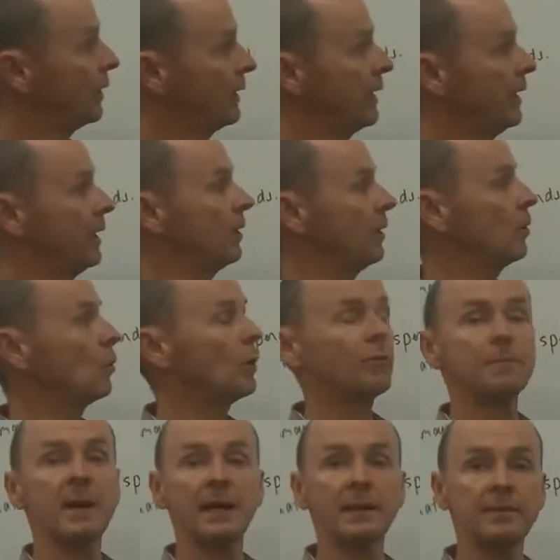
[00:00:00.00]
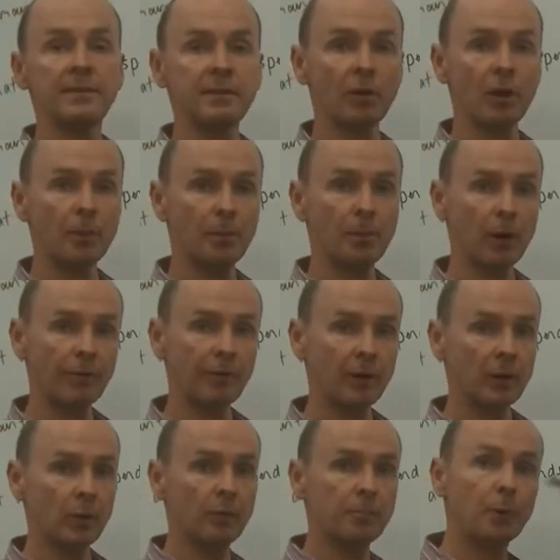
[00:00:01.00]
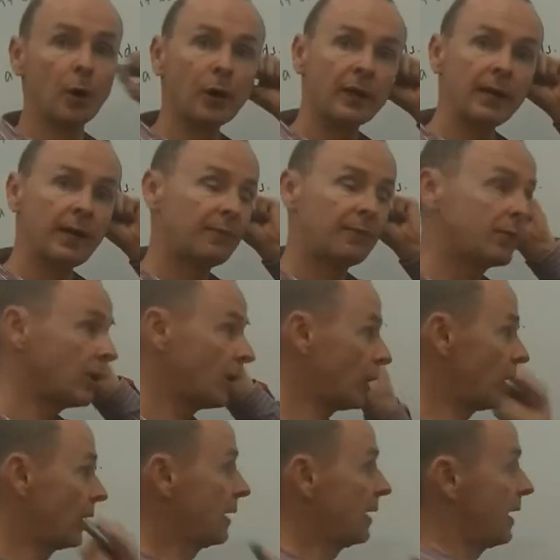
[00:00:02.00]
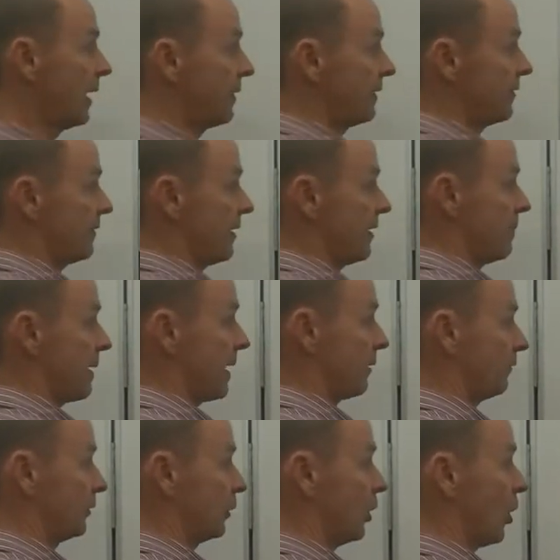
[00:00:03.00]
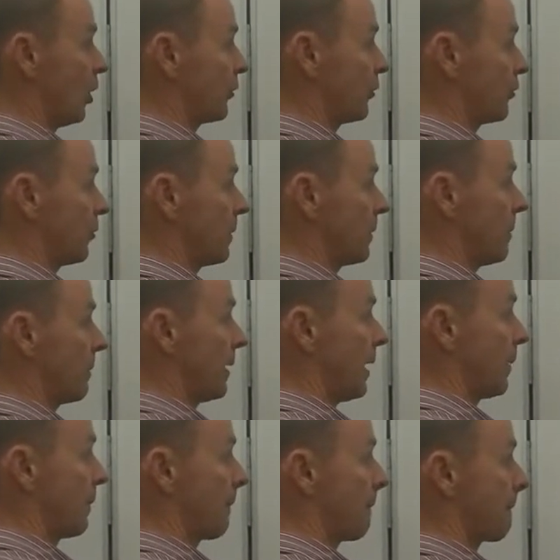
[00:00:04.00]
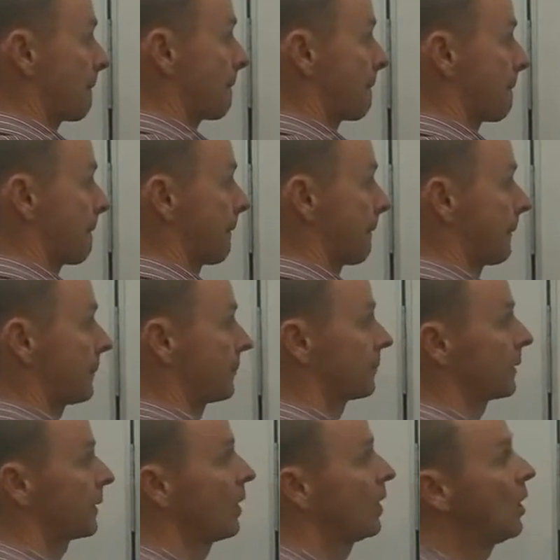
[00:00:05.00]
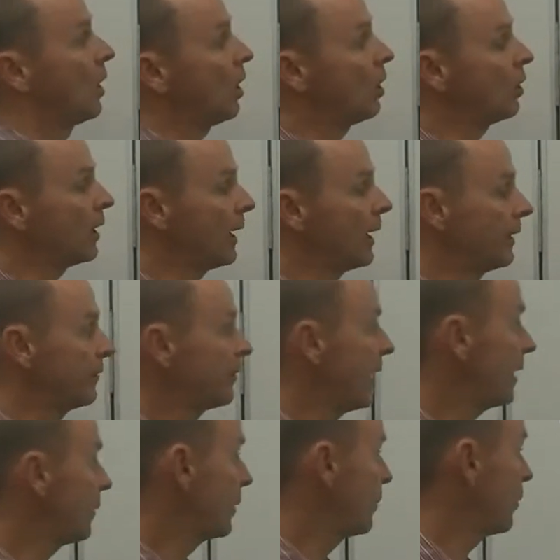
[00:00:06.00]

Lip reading: here, we've made zero profit. We've broken even though, and this is the amount of loss, remember. Alright, so how do we